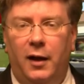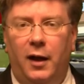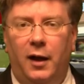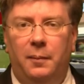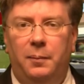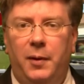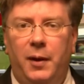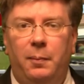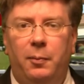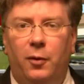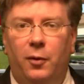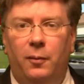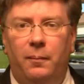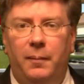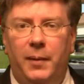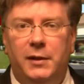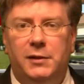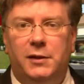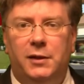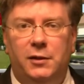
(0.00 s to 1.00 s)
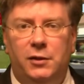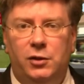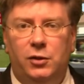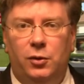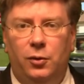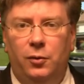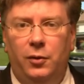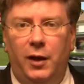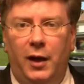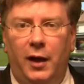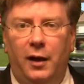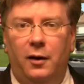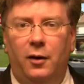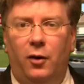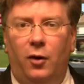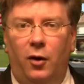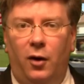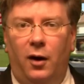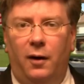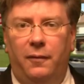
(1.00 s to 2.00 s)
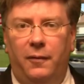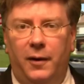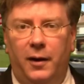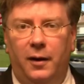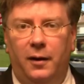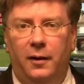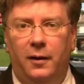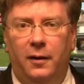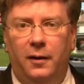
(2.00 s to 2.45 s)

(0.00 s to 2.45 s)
and people misconstrue that often.